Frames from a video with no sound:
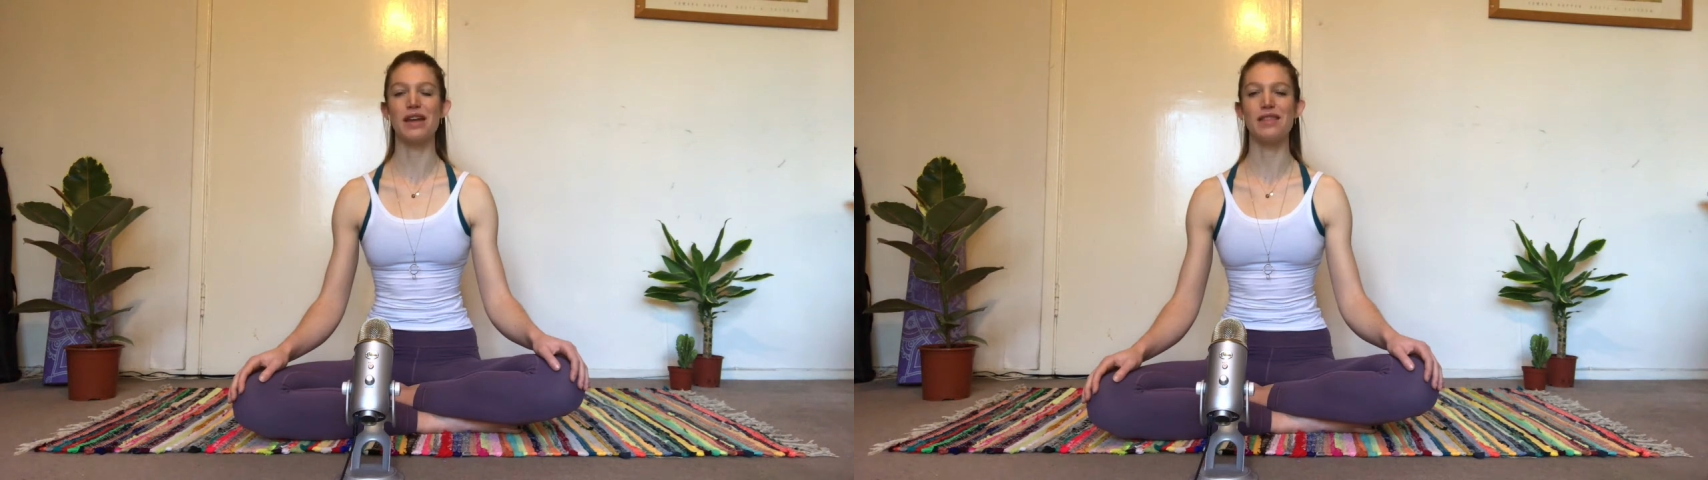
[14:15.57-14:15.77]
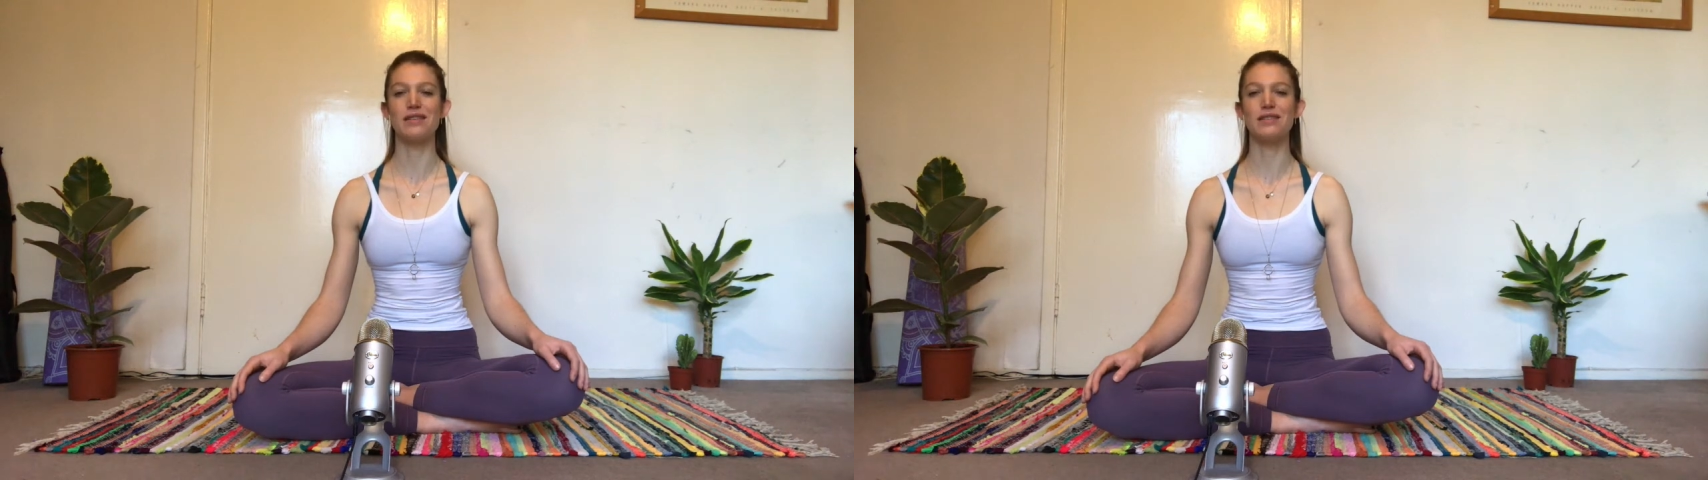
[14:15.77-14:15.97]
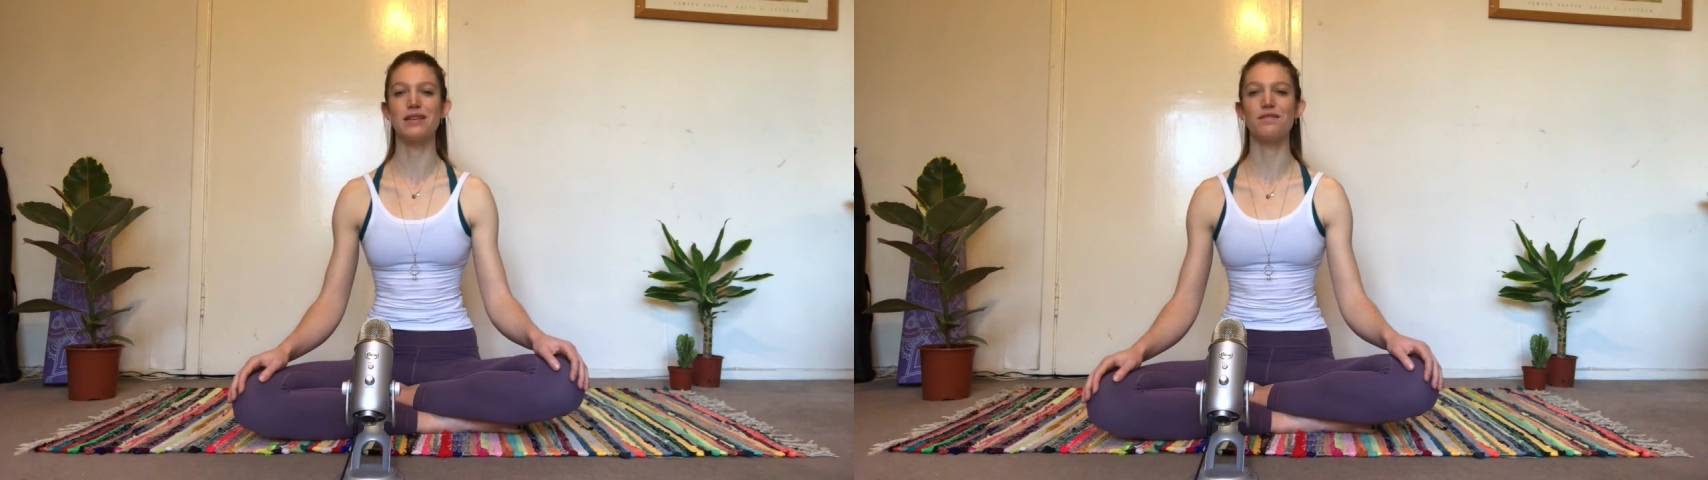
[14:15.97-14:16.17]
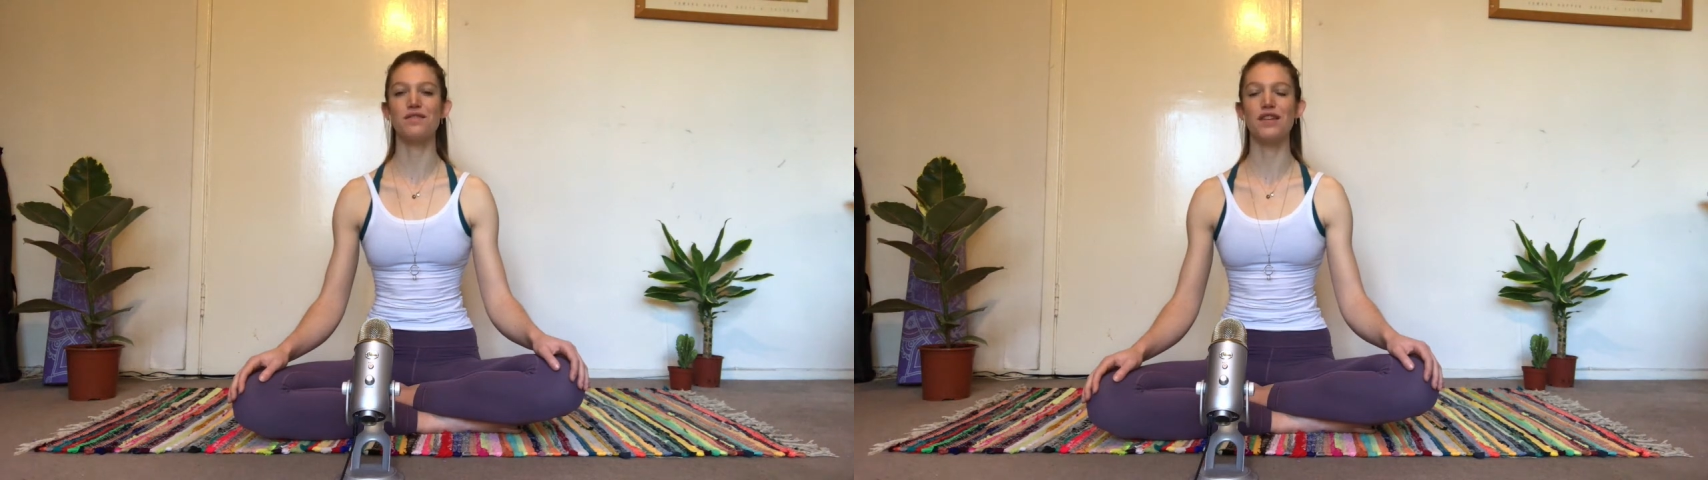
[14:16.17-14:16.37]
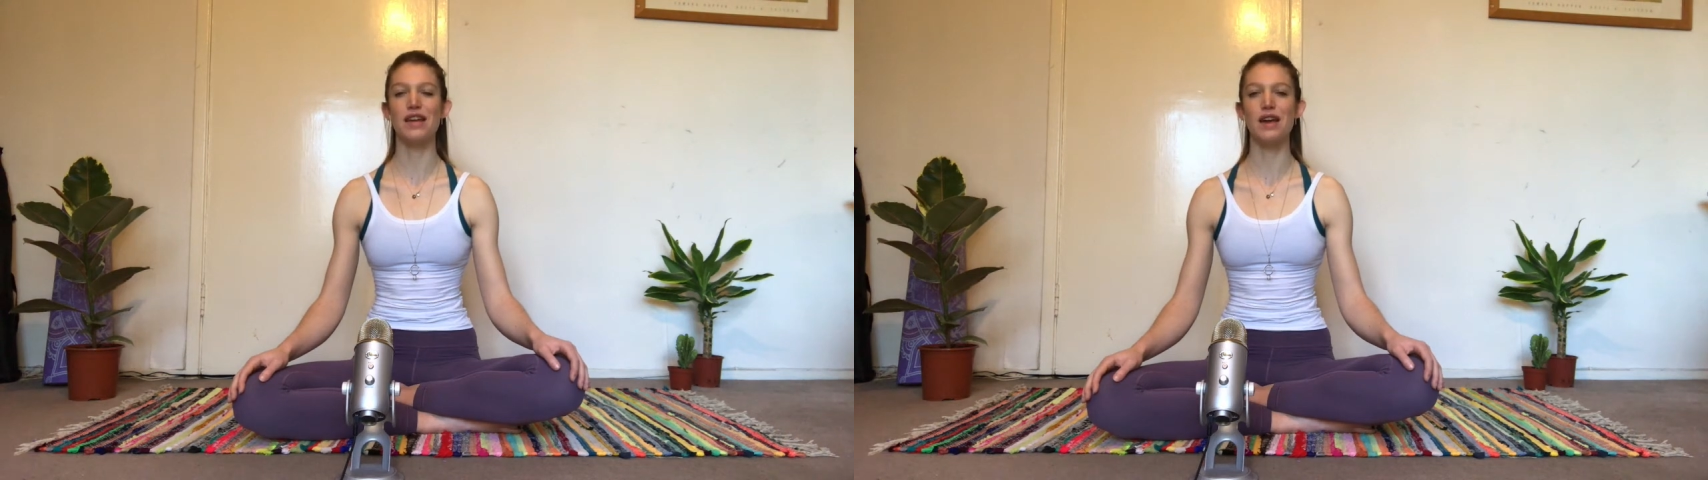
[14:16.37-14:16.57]
the
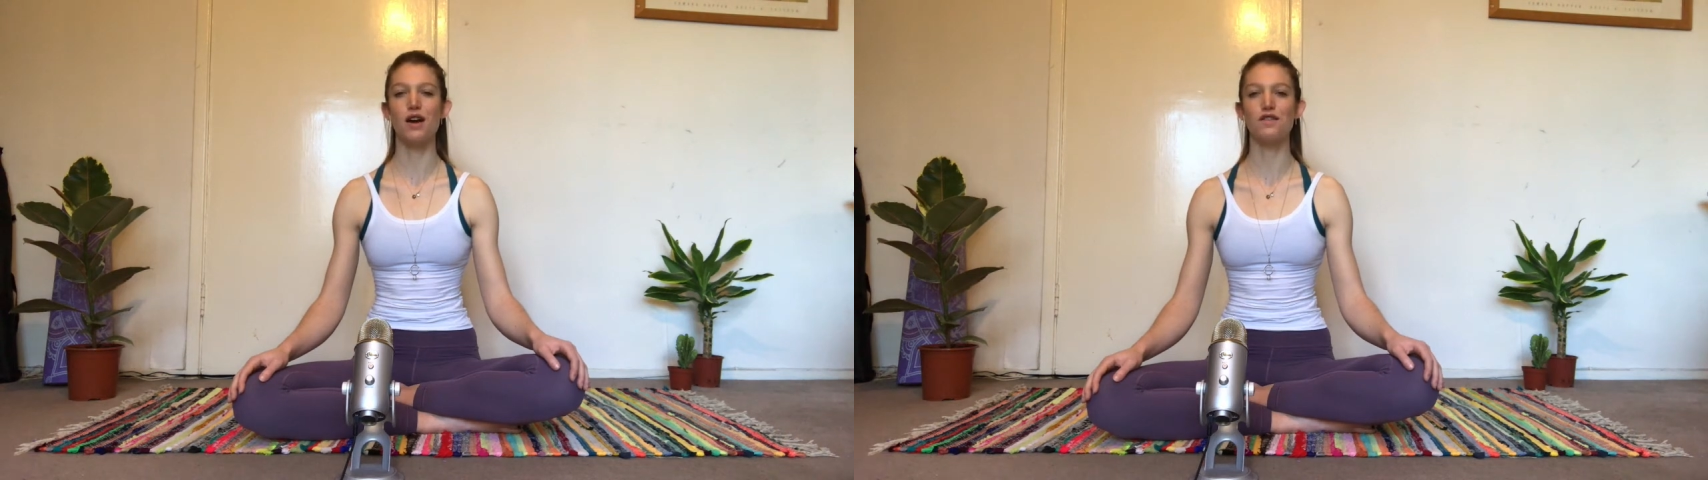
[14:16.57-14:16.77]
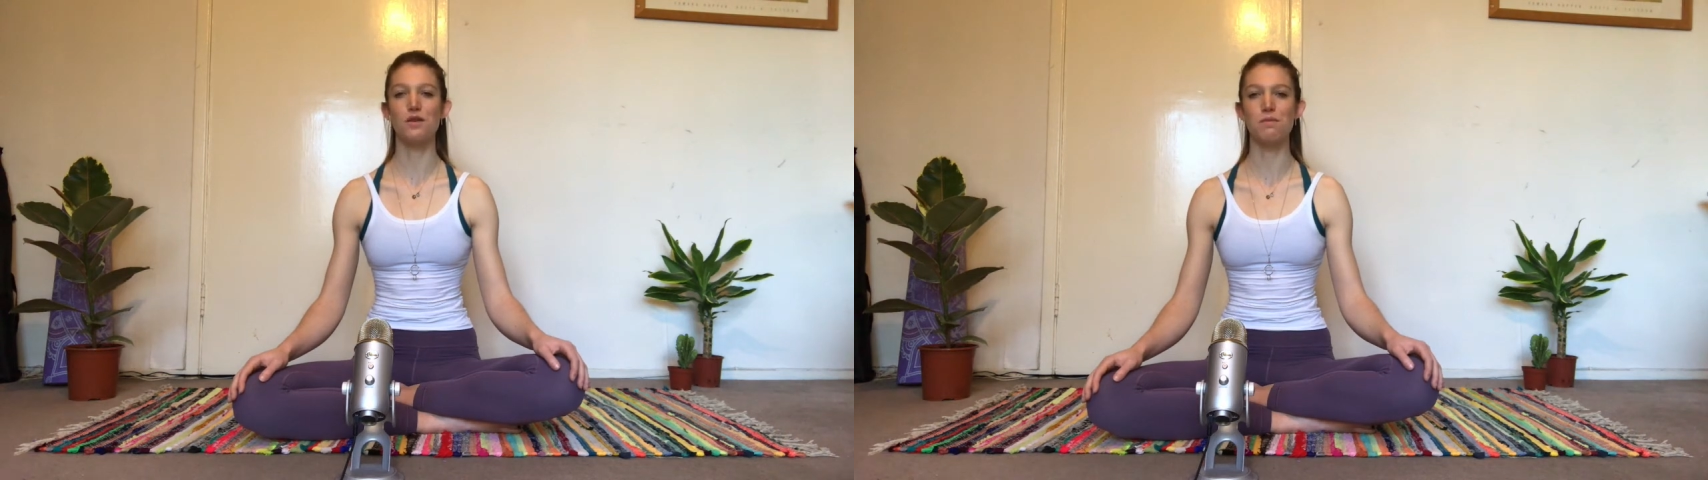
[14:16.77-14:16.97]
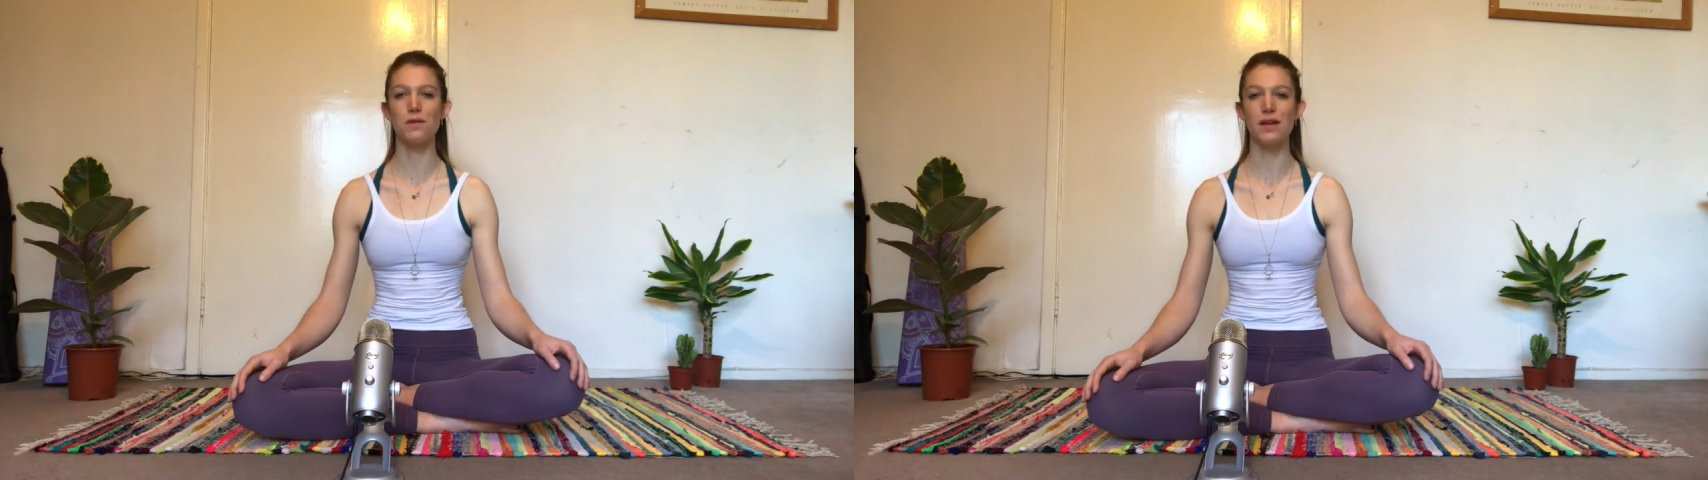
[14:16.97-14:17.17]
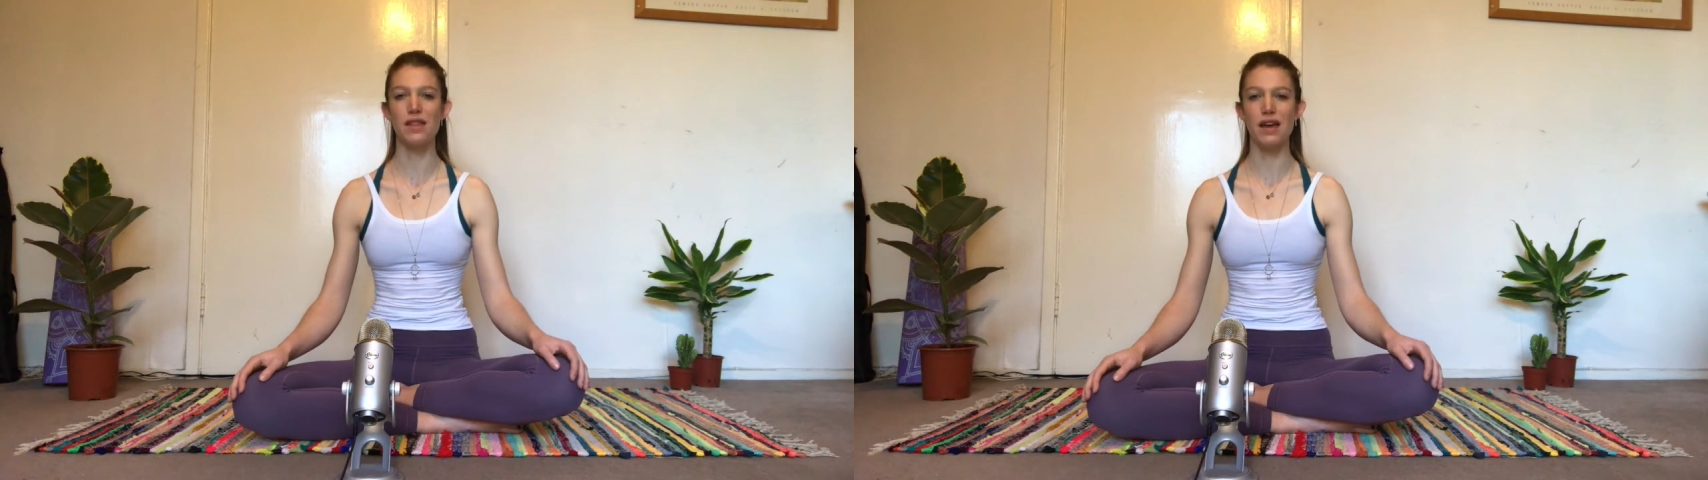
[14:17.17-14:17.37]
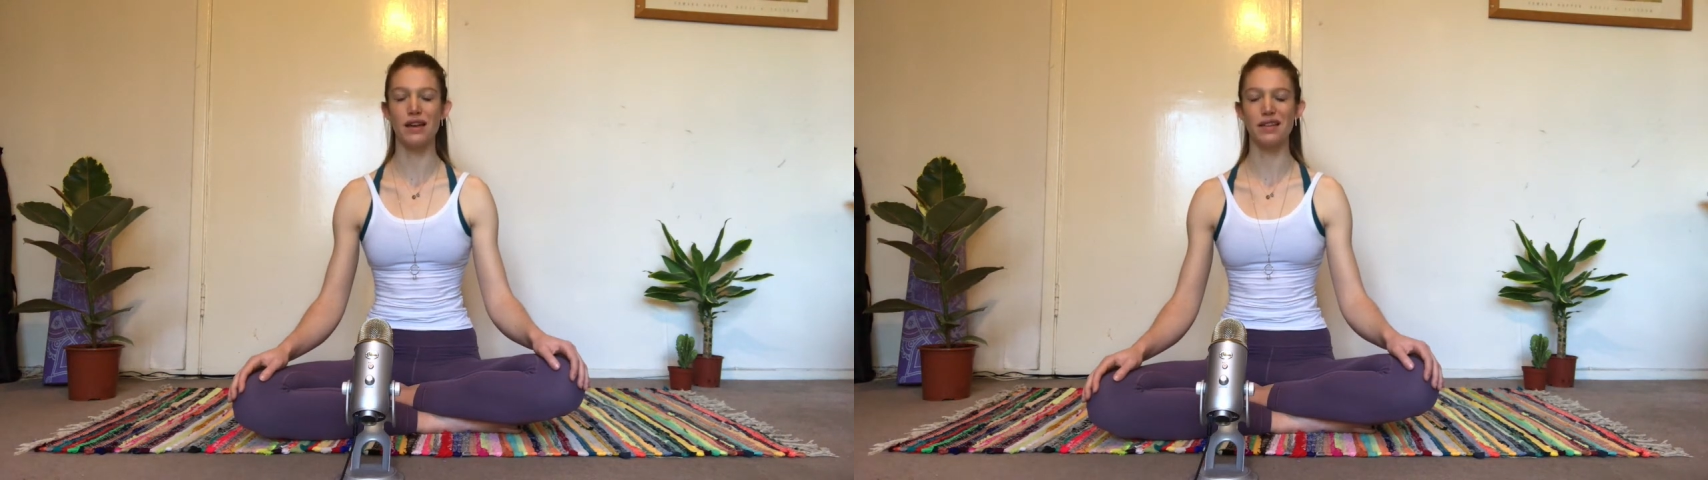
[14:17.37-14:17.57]
symphony of your breathing.